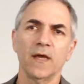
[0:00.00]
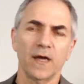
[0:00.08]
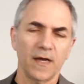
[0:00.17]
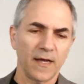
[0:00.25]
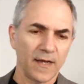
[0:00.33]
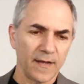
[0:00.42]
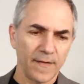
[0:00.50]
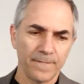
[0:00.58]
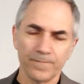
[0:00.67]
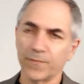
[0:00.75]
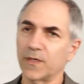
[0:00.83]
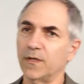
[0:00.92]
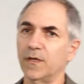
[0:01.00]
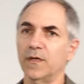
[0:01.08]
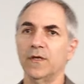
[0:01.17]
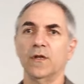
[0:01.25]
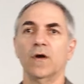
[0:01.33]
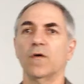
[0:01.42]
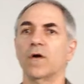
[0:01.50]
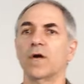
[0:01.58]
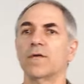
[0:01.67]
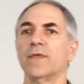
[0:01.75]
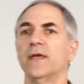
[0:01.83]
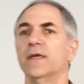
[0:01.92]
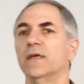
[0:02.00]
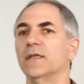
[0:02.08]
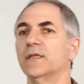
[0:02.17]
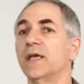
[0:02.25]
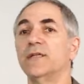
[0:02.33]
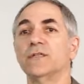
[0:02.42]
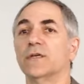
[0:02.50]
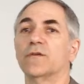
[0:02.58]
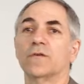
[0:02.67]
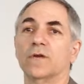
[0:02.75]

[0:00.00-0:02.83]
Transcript: Are they engaging